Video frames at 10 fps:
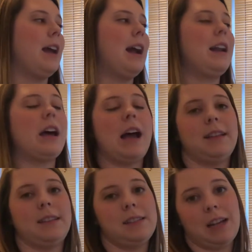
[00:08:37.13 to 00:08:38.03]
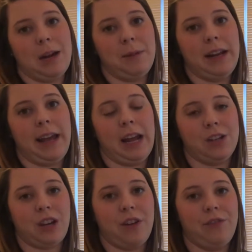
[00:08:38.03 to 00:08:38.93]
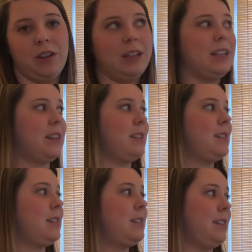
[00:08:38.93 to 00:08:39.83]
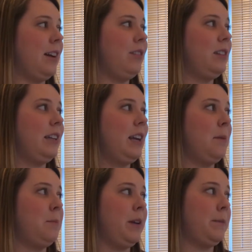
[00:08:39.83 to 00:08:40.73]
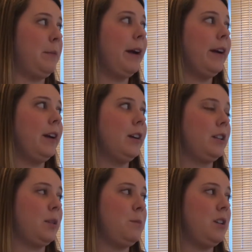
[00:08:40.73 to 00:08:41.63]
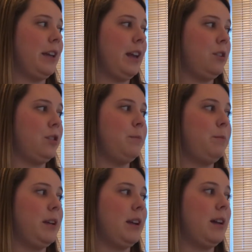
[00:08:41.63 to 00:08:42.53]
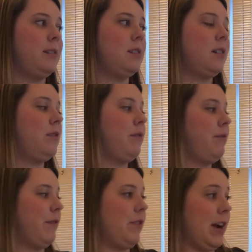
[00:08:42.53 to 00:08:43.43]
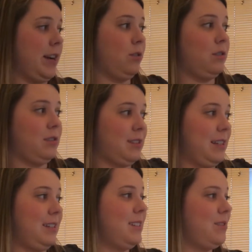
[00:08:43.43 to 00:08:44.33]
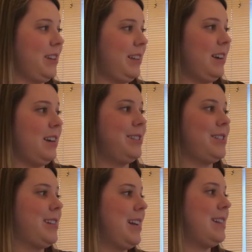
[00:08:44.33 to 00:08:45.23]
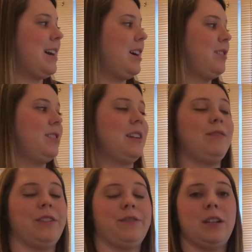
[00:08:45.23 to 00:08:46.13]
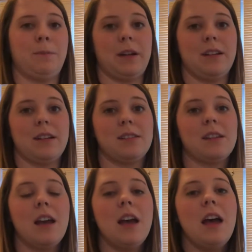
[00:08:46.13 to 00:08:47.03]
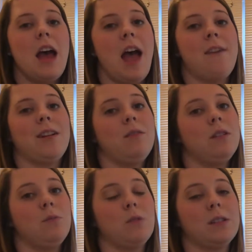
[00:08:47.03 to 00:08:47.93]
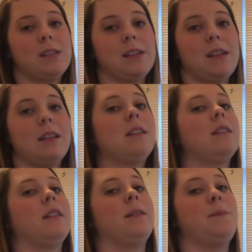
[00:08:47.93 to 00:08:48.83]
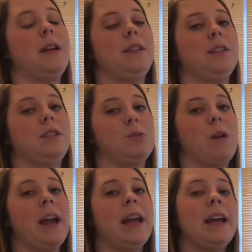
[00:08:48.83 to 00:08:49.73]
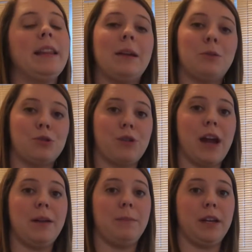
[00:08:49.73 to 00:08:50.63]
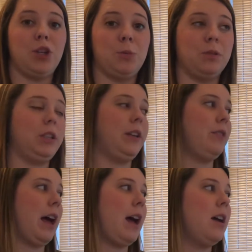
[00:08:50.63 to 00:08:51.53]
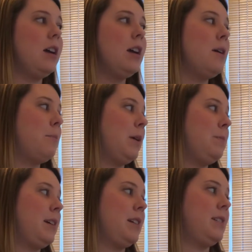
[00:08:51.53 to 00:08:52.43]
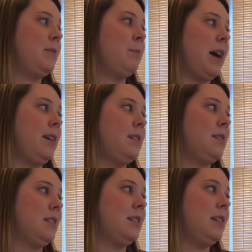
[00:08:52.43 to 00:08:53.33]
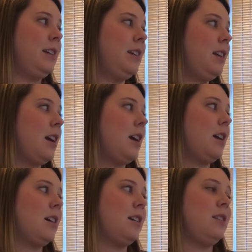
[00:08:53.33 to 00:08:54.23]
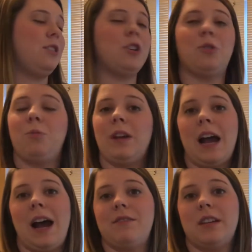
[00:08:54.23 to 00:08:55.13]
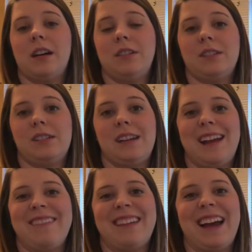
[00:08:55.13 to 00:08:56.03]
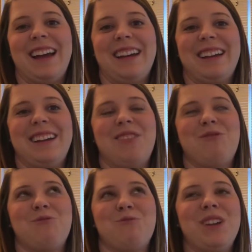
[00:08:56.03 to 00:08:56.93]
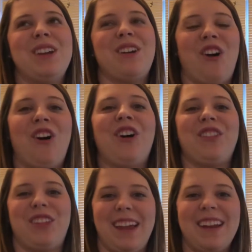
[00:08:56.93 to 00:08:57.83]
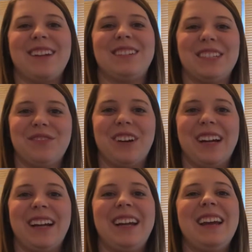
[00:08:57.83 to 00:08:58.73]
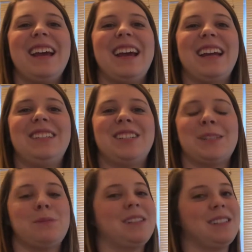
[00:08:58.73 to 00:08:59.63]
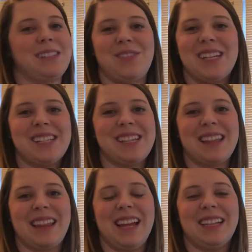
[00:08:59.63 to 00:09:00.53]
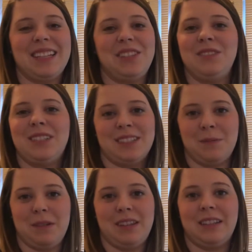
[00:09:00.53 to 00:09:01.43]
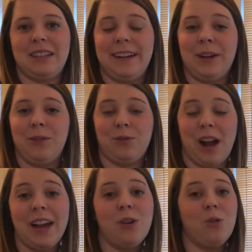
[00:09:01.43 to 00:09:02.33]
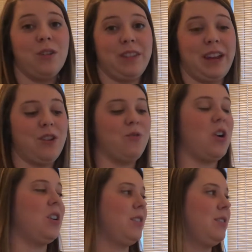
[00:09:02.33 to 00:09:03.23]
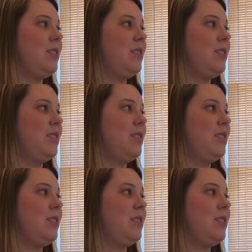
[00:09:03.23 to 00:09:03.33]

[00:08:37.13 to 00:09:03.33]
And at this time and age, I feel like this is definitely a big barrier in communication because of the final sentence right there, understand that others have different opinions. Everyone wants to think that their opinion is right, and they will try and make you believe that. But because of biased listening, we have to understand that we all think different. And just because someone doesn't think like you doesn't mean that they're right or they are wrong.